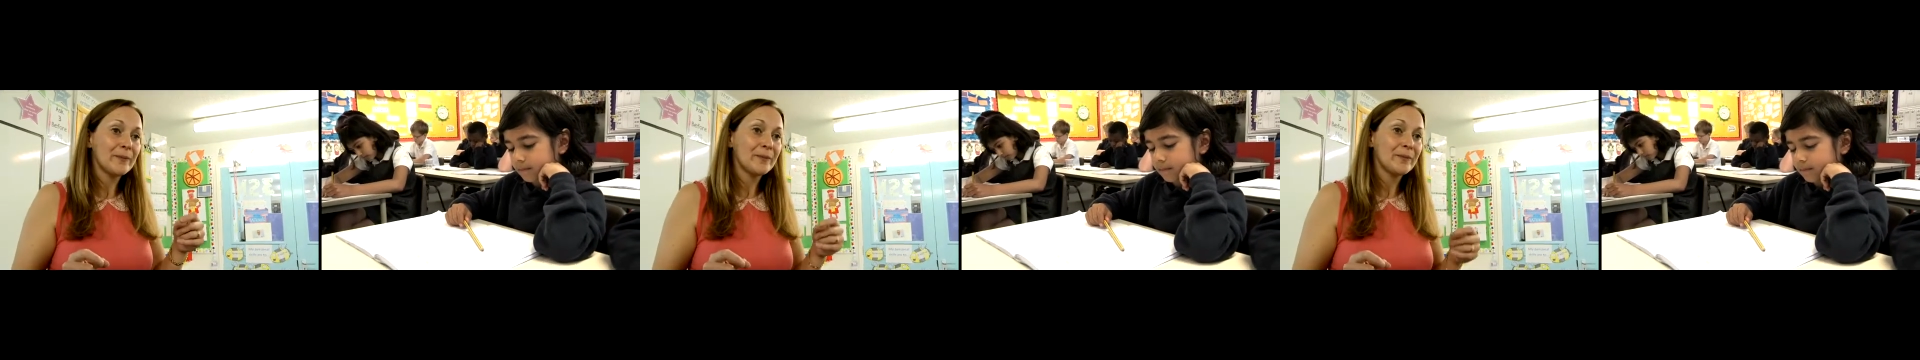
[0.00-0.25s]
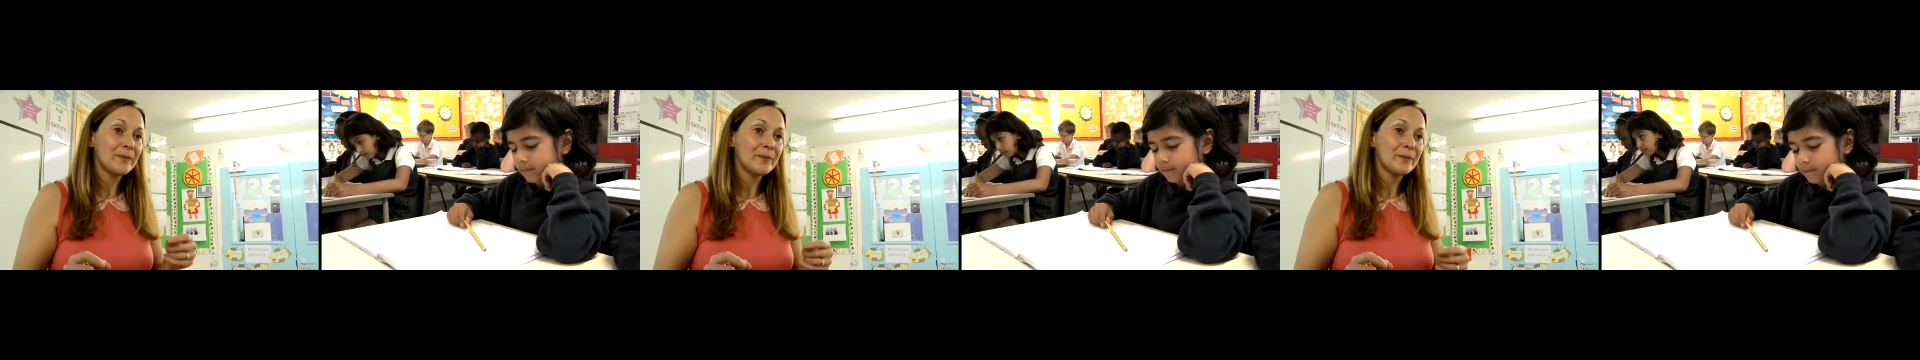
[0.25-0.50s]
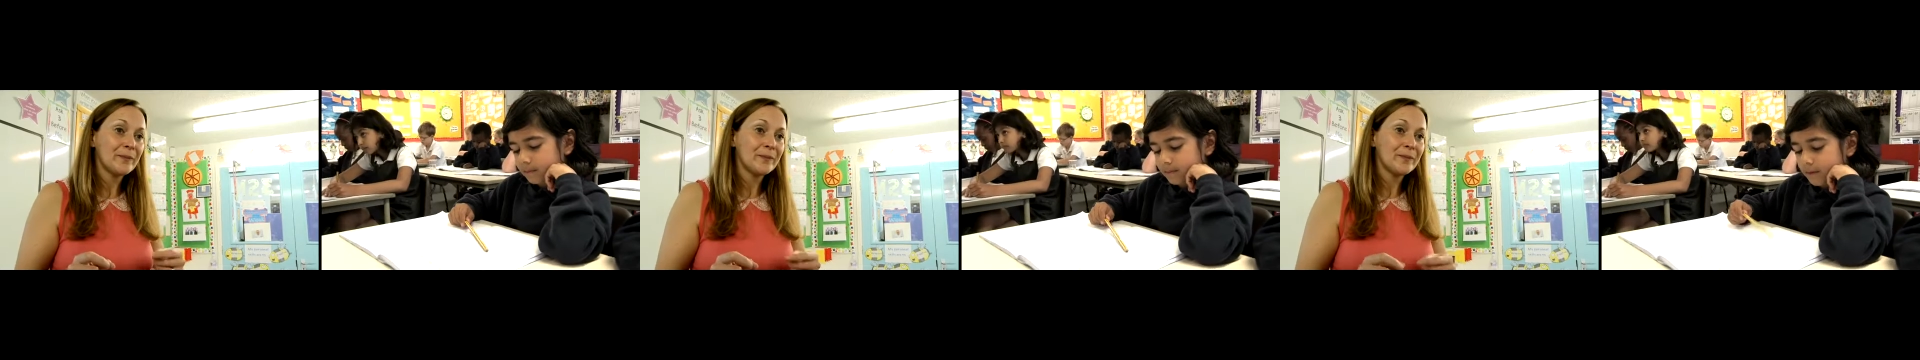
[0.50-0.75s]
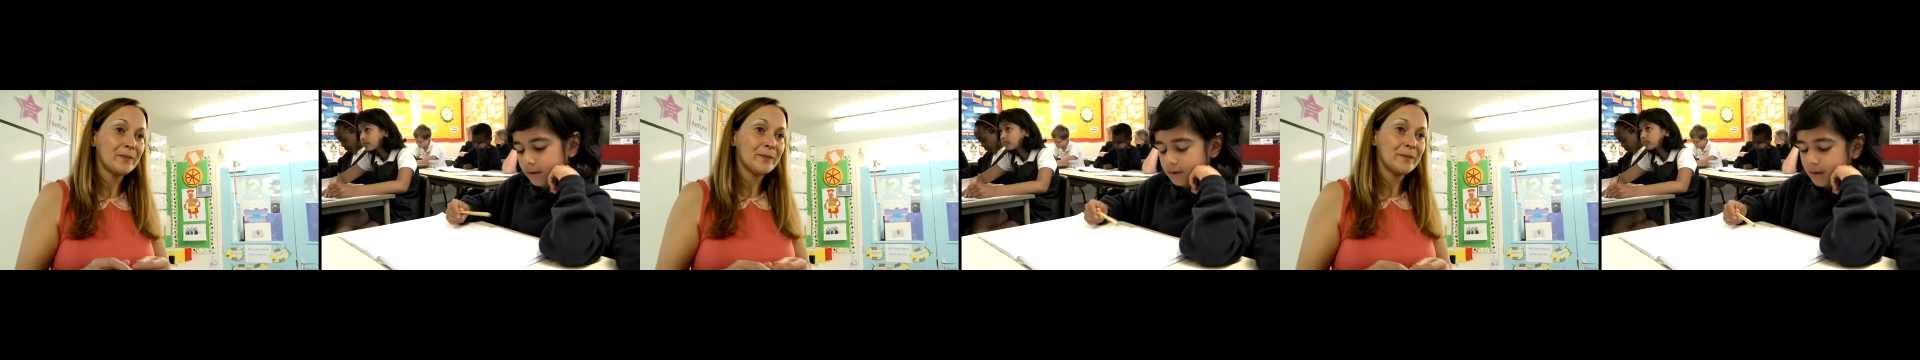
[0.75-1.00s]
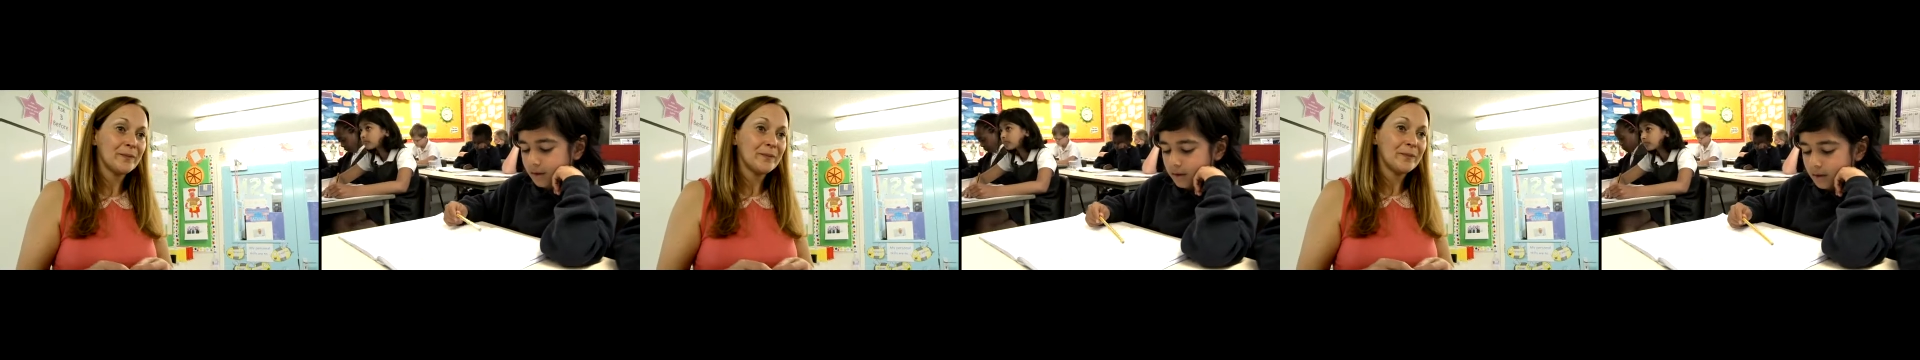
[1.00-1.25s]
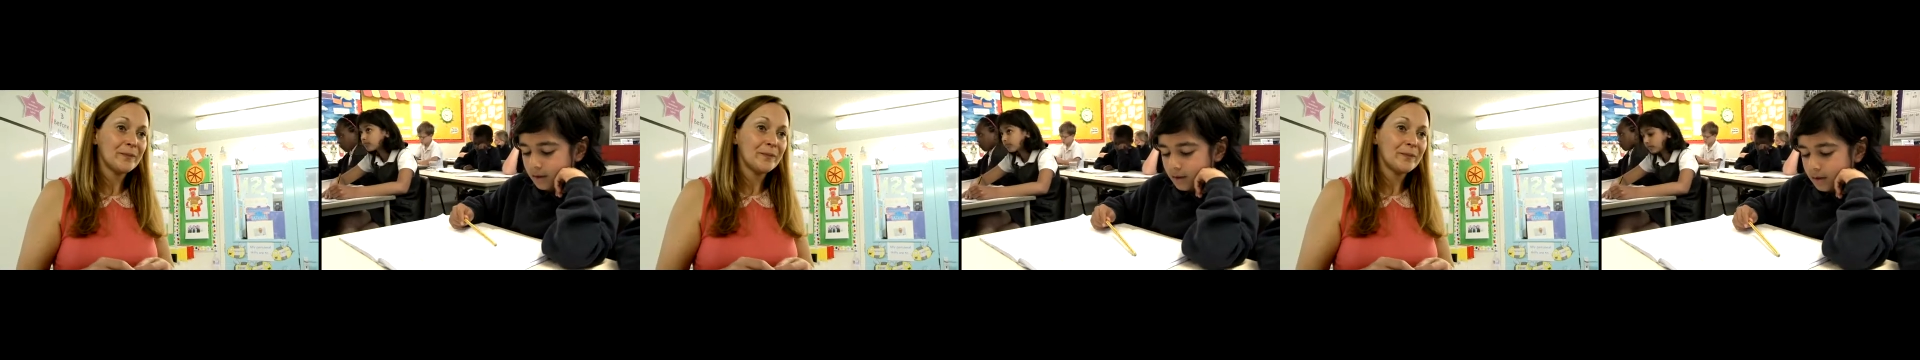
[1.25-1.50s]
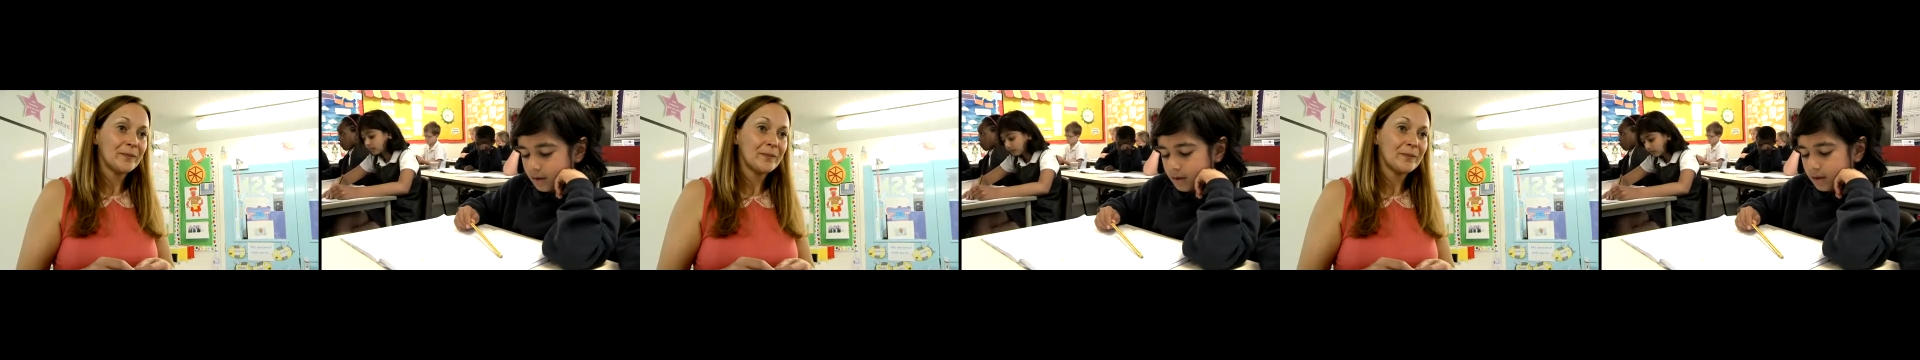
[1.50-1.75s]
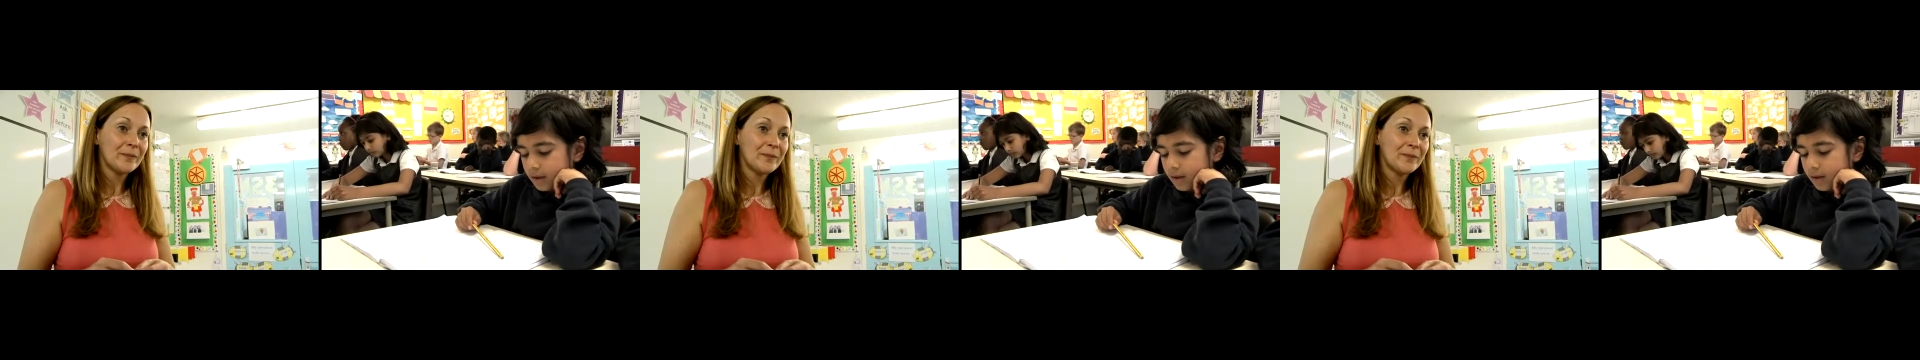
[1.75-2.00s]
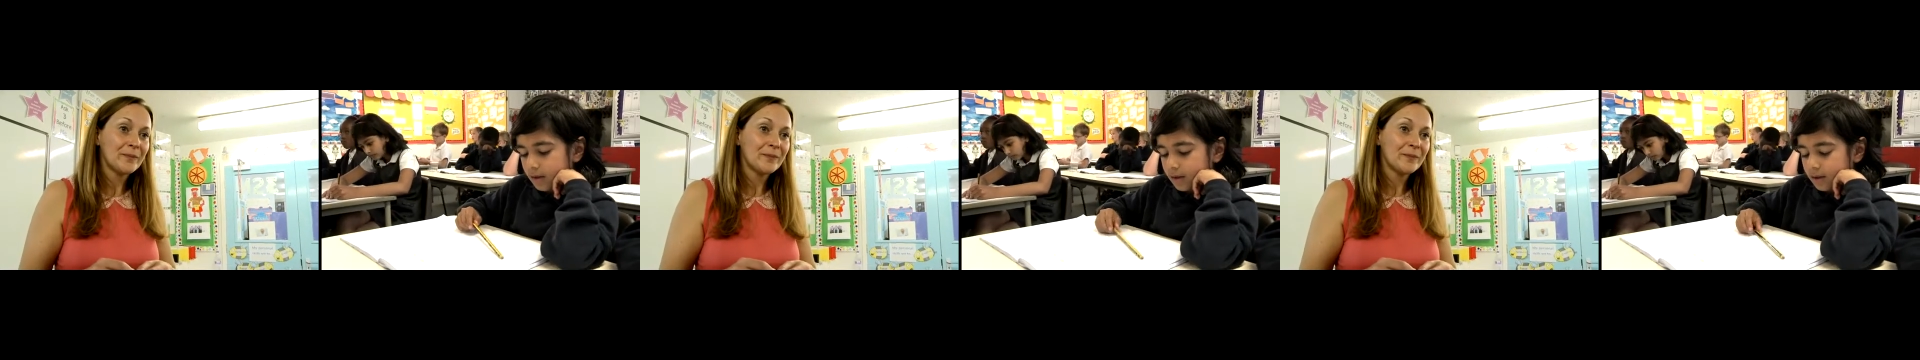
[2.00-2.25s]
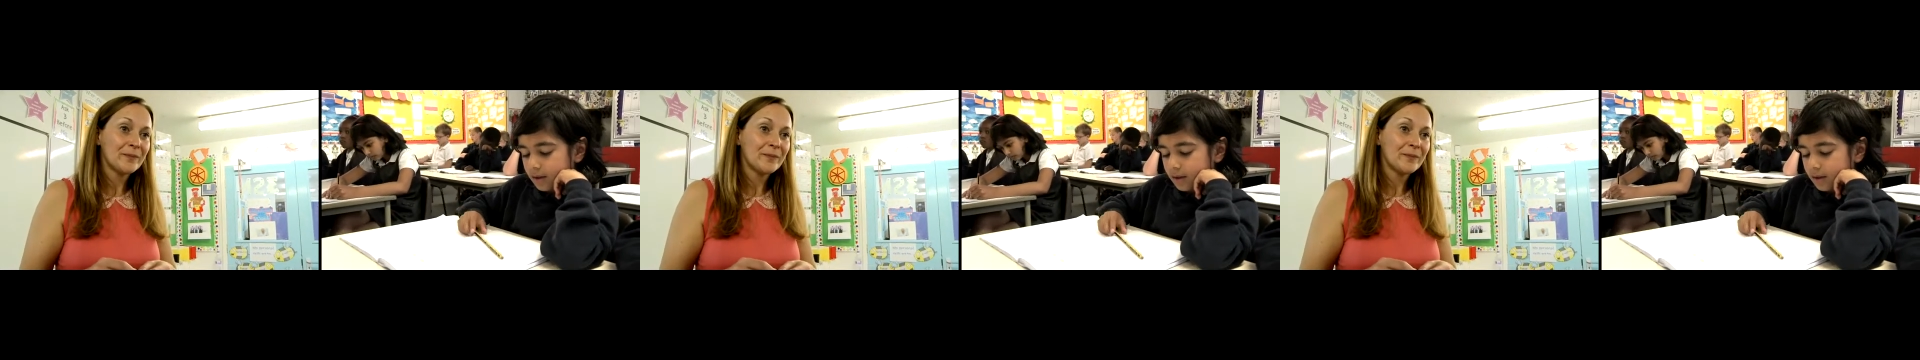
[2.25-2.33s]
(no one is talking)